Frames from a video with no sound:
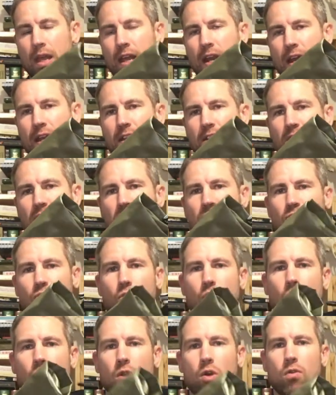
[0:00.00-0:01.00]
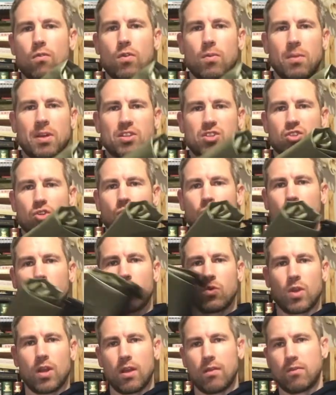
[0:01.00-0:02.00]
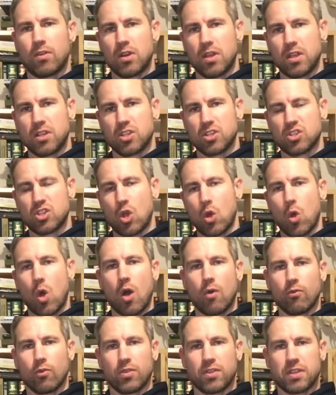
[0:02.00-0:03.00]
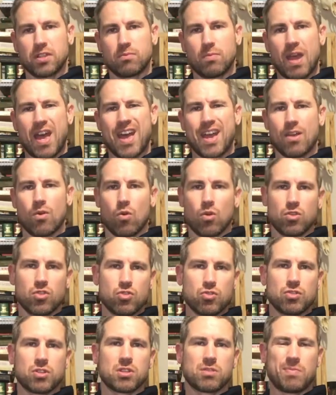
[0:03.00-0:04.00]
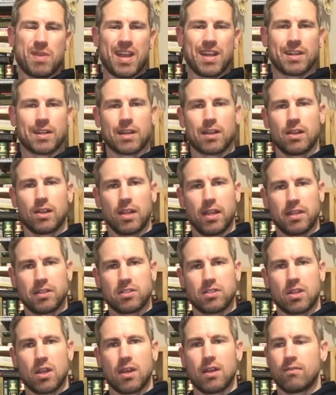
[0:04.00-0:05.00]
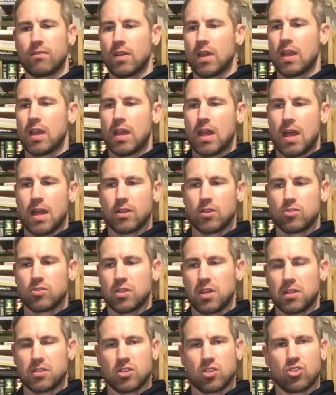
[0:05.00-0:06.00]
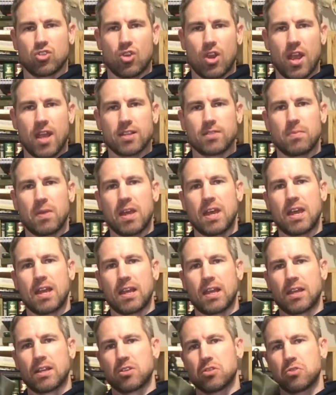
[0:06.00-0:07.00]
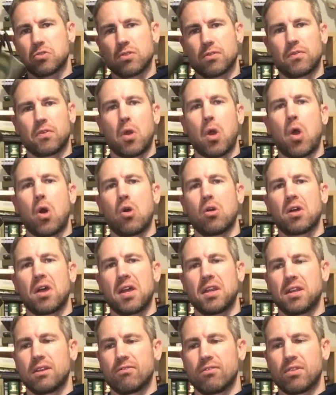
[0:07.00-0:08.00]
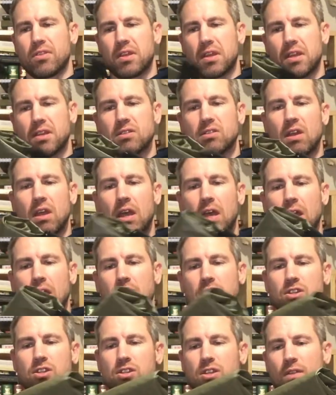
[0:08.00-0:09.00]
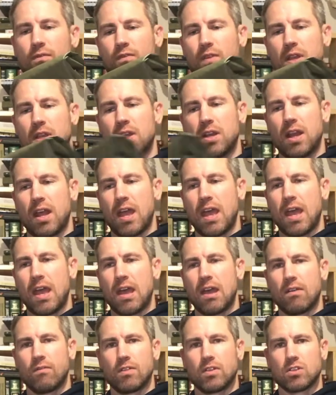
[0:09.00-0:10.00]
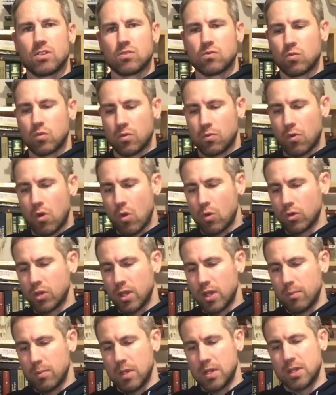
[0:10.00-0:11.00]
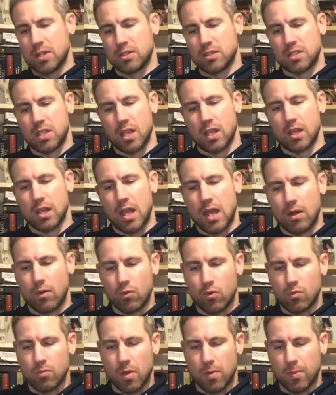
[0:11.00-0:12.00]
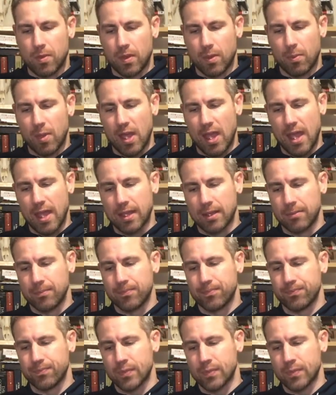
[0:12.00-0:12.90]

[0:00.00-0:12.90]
and I can just throw it over my shoulder or whatever and just go off with this bag, or use this bag to collect stuff. I can use it as a trash bag. I can use it for all kinds of different things. It's just convenient to have, and just when rolled up, it doesn't take a lot of room up in the pack.